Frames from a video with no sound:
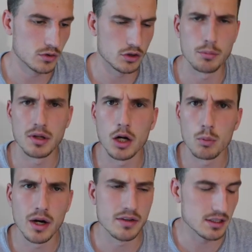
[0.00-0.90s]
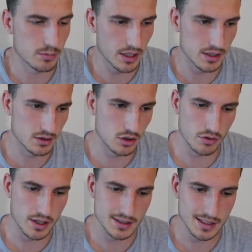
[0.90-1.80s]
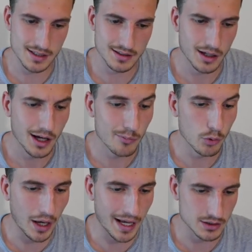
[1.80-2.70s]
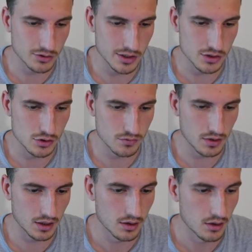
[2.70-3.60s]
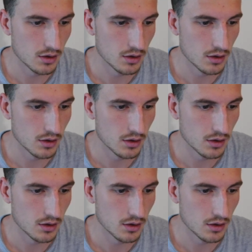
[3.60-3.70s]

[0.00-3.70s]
So don't be like, where are these players? You're crazy. And I'm not as crazy as you think.